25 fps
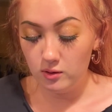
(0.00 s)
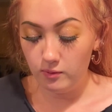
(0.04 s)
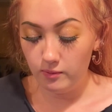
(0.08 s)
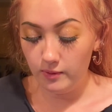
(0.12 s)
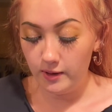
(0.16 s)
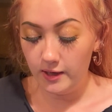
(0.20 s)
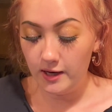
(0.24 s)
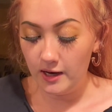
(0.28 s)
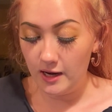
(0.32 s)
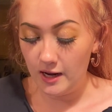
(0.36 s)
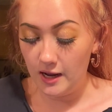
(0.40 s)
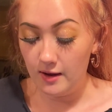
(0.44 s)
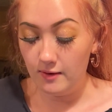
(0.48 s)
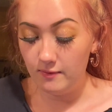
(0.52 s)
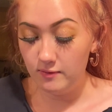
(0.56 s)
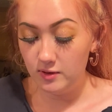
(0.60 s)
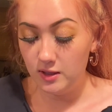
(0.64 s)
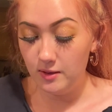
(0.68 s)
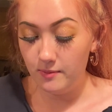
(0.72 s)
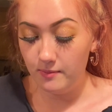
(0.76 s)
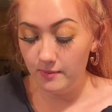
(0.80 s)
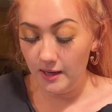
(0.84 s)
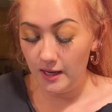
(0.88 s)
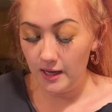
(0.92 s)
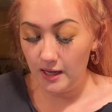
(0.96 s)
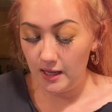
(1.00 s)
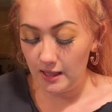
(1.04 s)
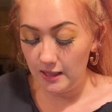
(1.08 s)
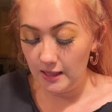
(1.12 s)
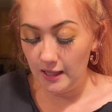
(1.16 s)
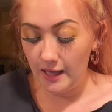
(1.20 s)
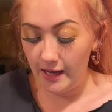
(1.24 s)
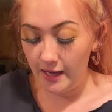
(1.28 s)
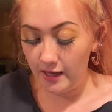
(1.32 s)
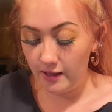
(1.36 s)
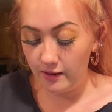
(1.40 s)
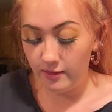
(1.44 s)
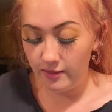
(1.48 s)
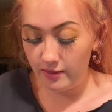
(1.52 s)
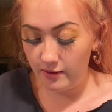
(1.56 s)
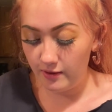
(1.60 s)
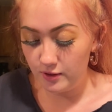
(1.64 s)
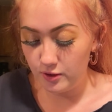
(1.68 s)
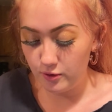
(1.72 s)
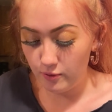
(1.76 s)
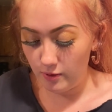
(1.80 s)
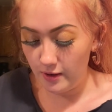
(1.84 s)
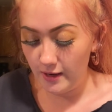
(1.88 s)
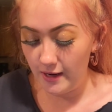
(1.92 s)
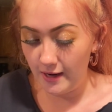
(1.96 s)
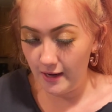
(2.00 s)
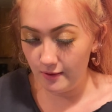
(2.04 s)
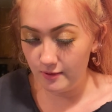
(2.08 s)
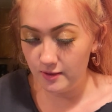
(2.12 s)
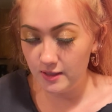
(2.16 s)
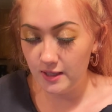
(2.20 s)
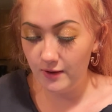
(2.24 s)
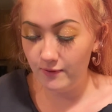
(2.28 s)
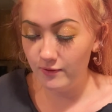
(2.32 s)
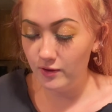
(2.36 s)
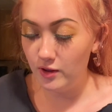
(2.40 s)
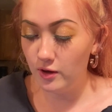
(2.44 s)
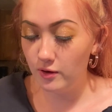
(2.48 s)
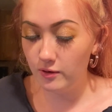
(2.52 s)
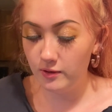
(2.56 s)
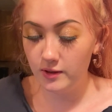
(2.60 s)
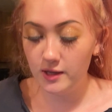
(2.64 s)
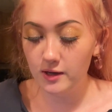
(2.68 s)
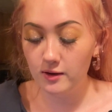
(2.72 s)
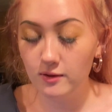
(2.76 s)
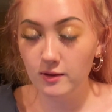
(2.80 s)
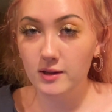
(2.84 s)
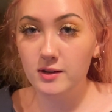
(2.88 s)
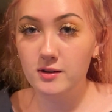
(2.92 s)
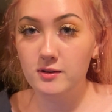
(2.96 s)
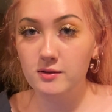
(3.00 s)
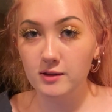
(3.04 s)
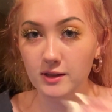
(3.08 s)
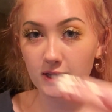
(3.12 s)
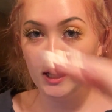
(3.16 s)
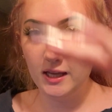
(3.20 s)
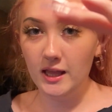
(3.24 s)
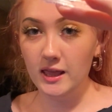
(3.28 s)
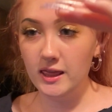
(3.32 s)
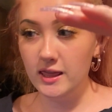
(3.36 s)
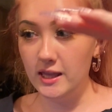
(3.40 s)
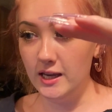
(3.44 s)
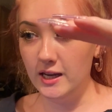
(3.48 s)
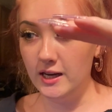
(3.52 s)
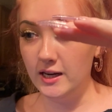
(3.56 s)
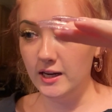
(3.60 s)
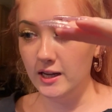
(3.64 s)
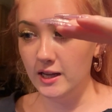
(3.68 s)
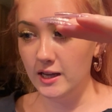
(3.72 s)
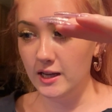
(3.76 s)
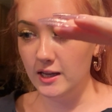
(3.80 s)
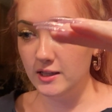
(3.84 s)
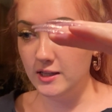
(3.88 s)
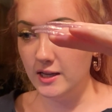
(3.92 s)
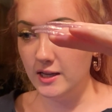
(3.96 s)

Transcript: we can have some length to our nails, even though they're literally thin as